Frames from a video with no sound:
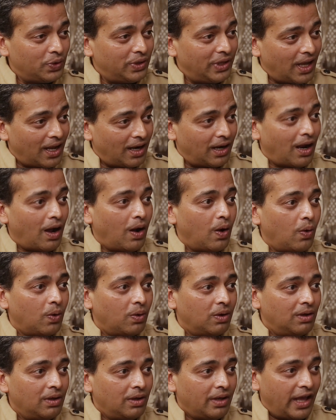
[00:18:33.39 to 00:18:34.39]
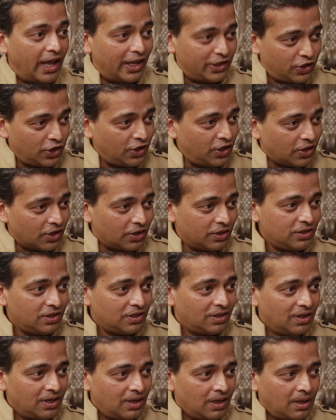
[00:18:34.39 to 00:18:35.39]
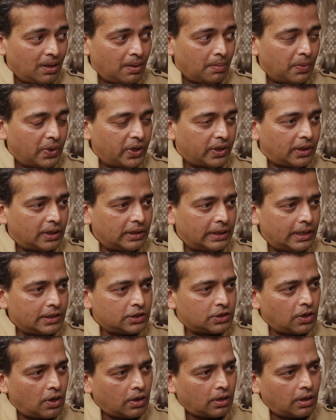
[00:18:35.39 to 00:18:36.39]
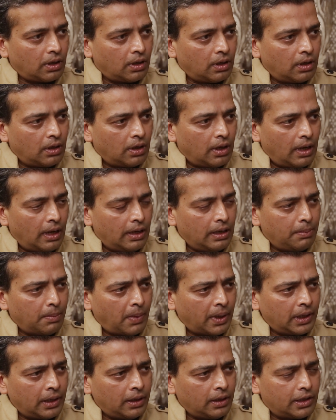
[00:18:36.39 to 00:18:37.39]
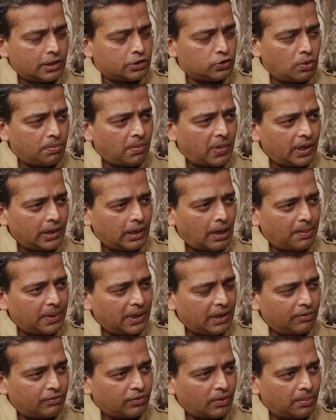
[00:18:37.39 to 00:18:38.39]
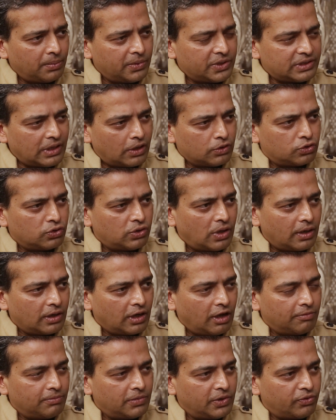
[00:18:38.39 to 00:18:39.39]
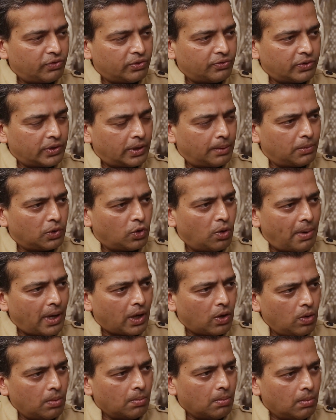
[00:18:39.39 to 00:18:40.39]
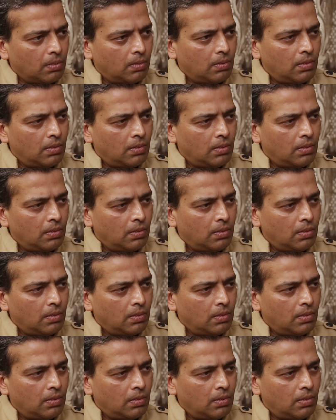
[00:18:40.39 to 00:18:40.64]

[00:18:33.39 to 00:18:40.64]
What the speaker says: They are now engineers, but there's not any money. There's no money coming in from the South Sudan government for them to go back home.